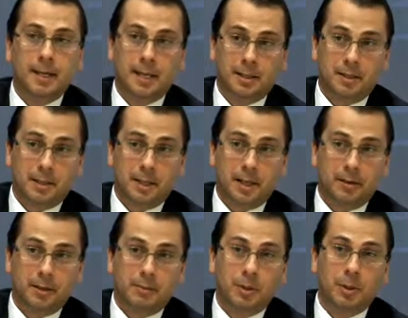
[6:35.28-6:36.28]

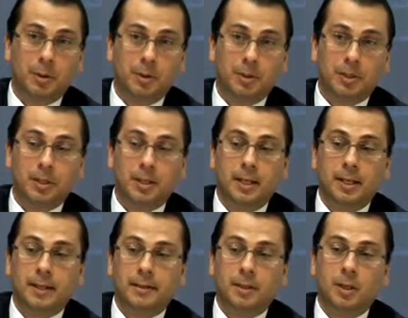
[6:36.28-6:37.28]
necessarily because
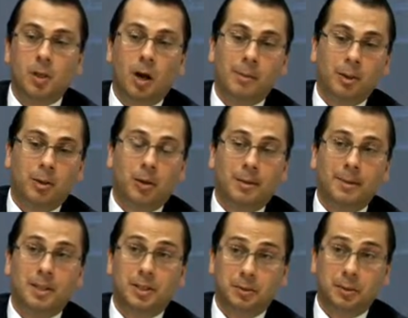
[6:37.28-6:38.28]
the global
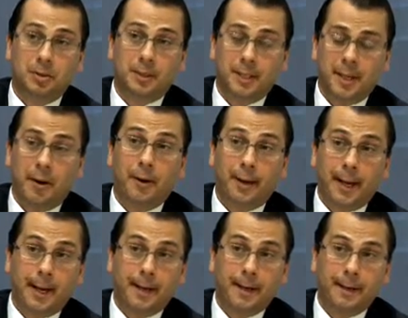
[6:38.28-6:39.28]
economy is still doing
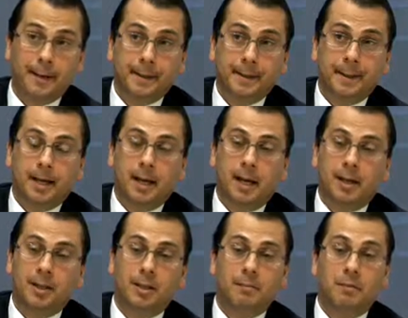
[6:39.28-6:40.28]
okay.
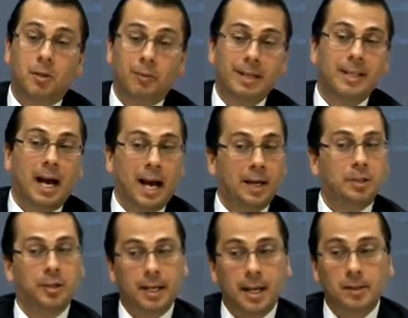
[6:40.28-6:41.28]
The risks are
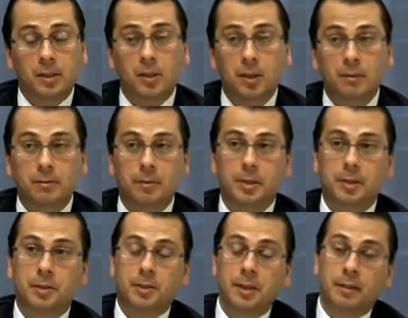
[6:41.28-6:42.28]
to the downside. For
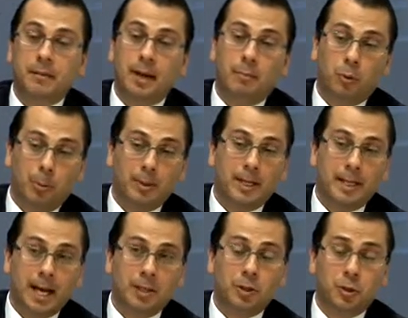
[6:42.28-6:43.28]
instance, if that property
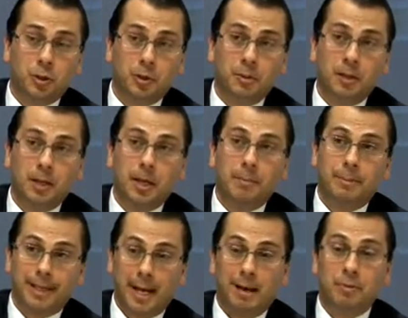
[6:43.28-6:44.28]
downturn
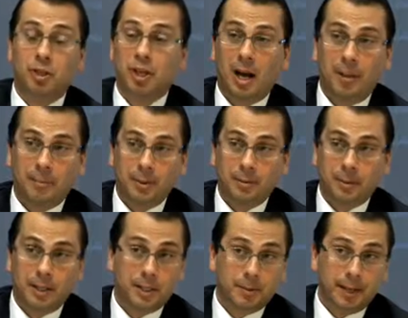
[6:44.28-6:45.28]
became sharper than
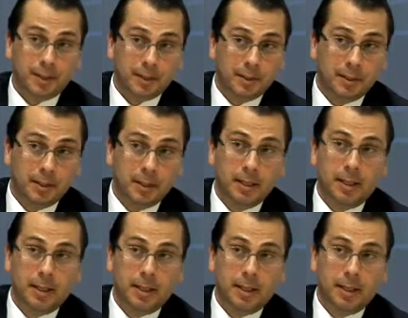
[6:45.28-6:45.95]
we expected,